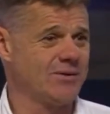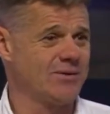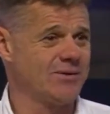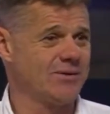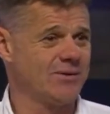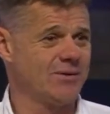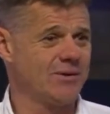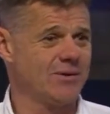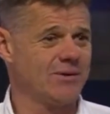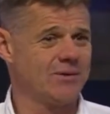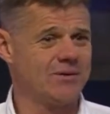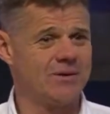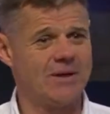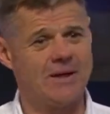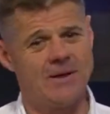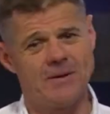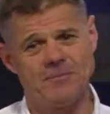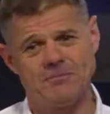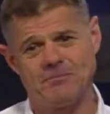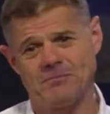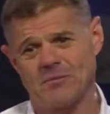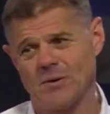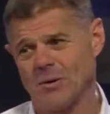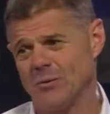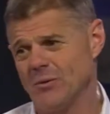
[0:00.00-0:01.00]

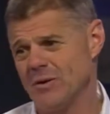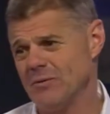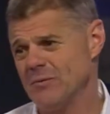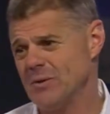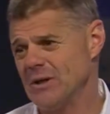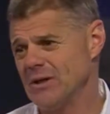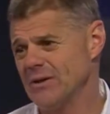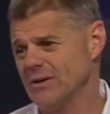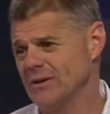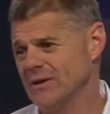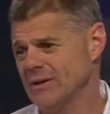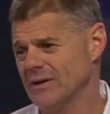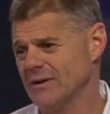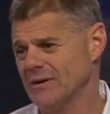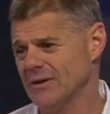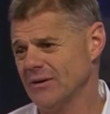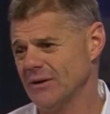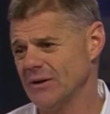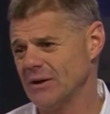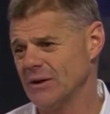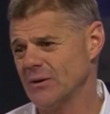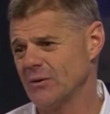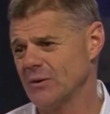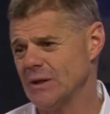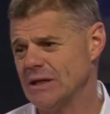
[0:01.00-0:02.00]
So we've been on
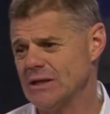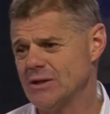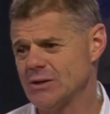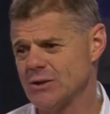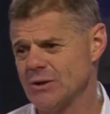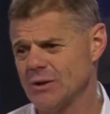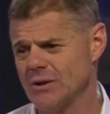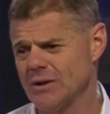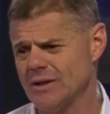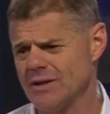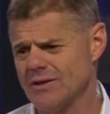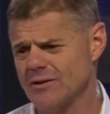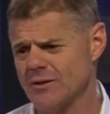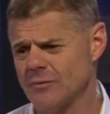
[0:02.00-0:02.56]
a great journey.